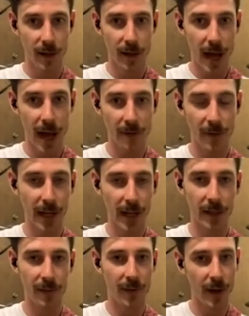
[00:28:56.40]
have that
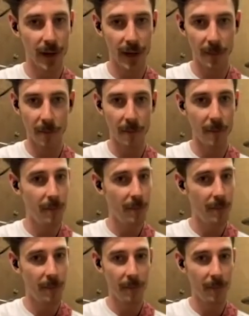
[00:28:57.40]
kind of very
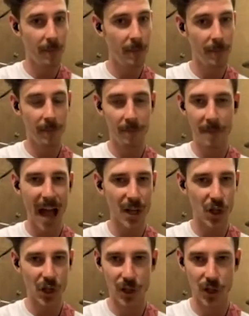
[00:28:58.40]

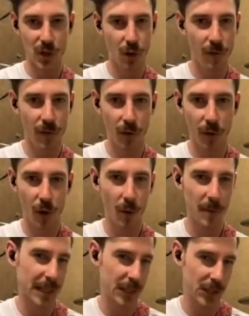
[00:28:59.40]
passionate, soulful,
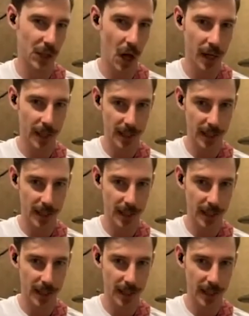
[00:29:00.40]
almost exotic